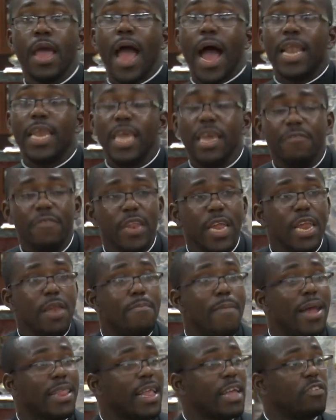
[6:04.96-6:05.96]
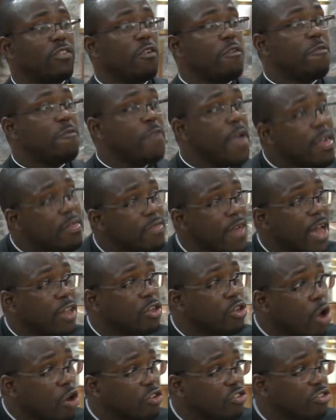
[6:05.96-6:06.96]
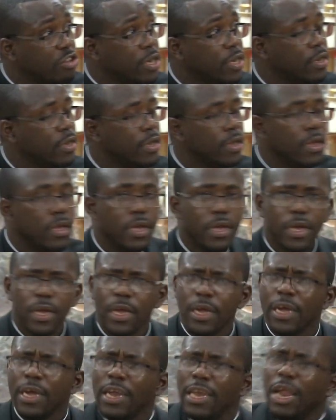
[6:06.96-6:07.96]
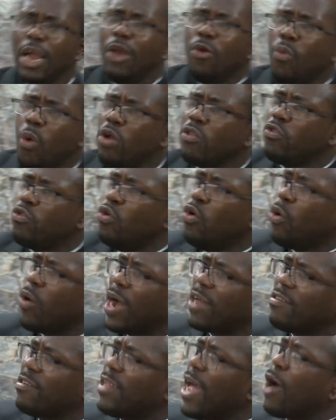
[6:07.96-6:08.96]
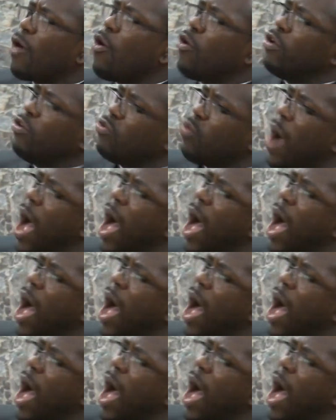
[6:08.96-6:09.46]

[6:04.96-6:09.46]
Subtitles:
And even in matters of faith and doctrine, they want to look at it according to